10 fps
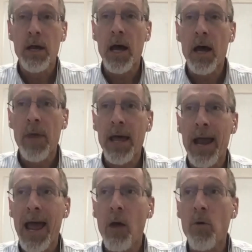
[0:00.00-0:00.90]
and
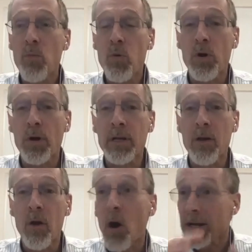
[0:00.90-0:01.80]
how
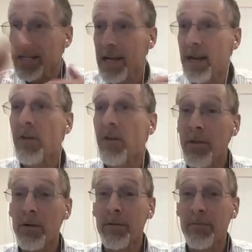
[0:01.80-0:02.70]
important are a set of
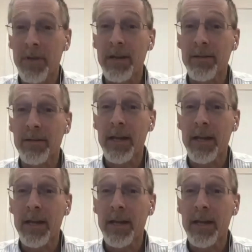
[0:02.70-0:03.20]
other things.